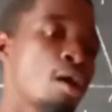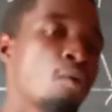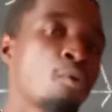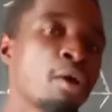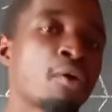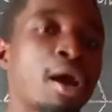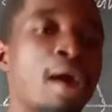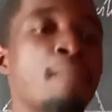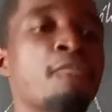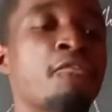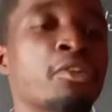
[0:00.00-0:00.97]

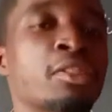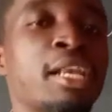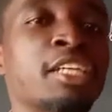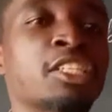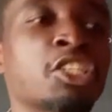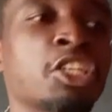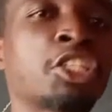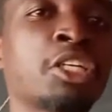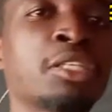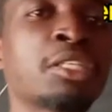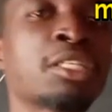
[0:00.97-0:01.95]
Welcome for the next
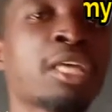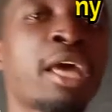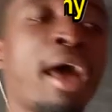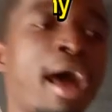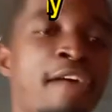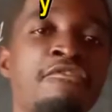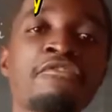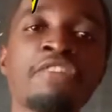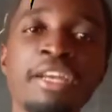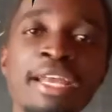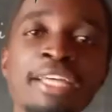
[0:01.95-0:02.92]
sessions. Have
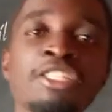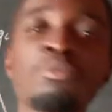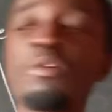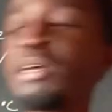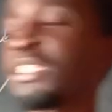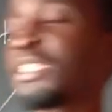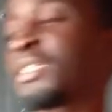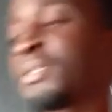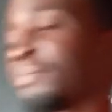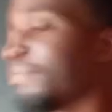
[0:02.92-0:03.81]
a nice moment.